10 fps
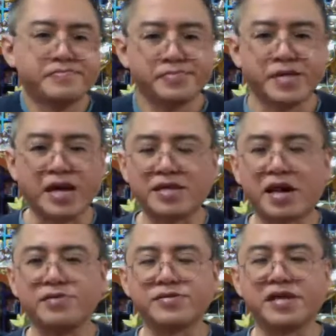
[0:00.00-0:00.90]

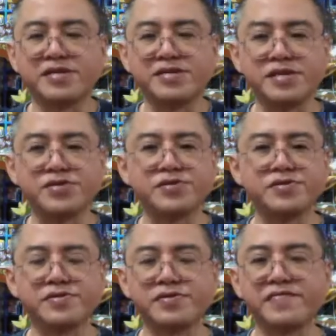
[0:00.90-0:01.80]
tactile
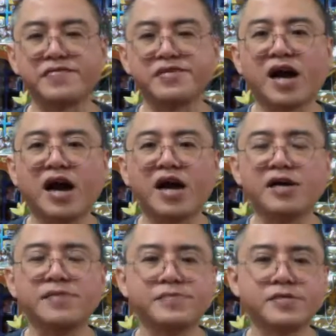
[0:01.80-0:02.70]
sensations of different
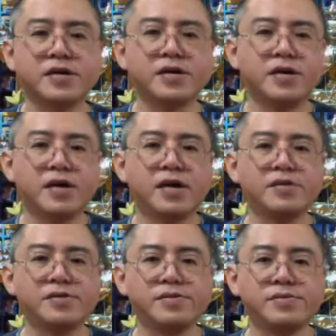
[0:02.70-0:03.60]
types.
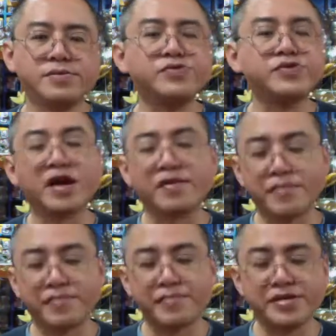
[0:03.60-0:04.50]
And usually I have
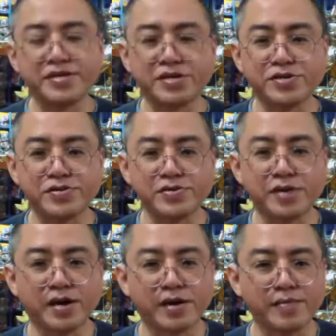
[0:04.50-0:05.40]
my meditation,
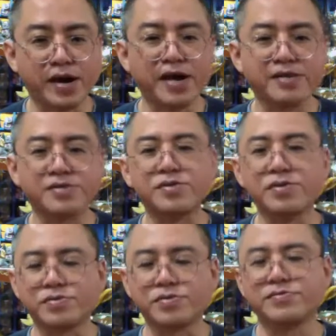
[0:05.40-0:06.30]
I have my eyes
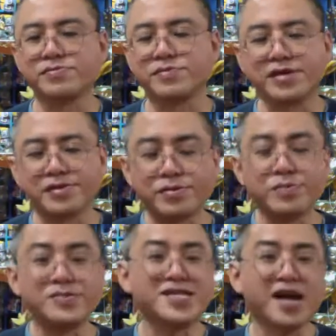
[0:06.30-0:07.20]
closed, so there's
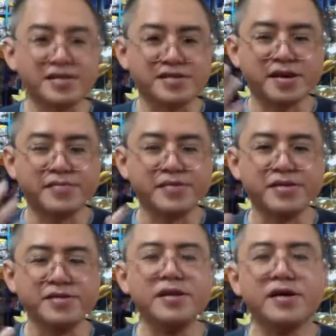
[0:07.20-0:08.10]
no sight coming
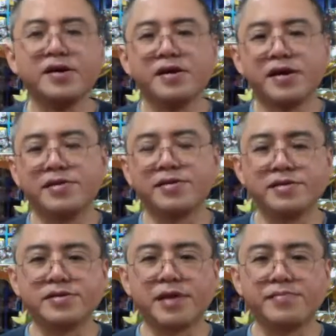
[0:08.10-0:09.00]
in. And
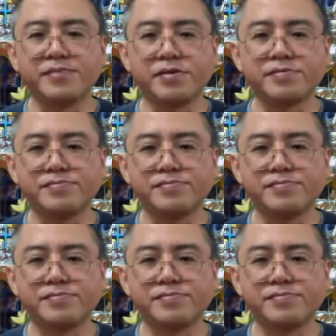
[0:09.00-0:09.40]
since I'm not